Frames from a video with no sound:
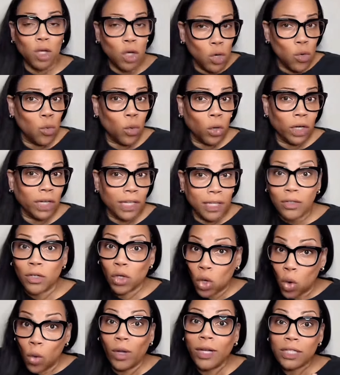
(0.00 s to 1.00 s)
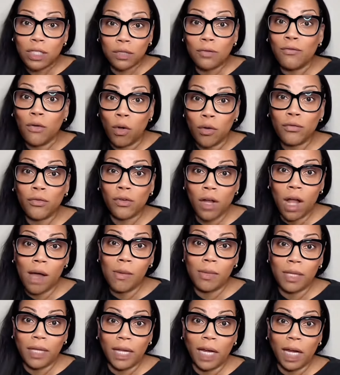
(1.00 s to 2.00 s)
who were either going to vote for
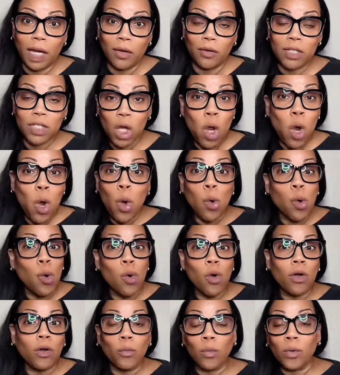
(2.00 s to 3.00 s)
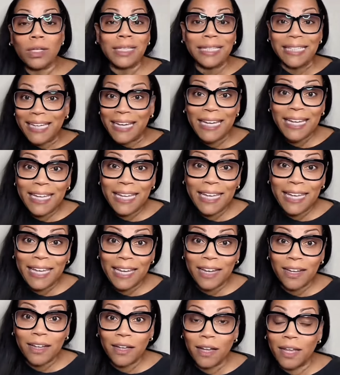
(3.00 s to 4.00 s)
Kamala Harris or were
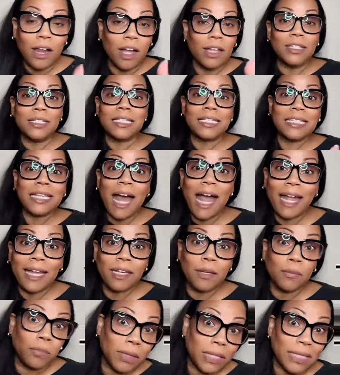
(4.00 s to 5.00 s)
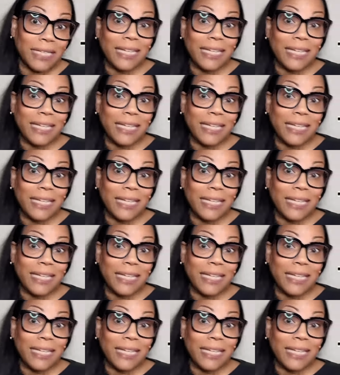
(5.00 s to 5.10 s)
leaning and undecided but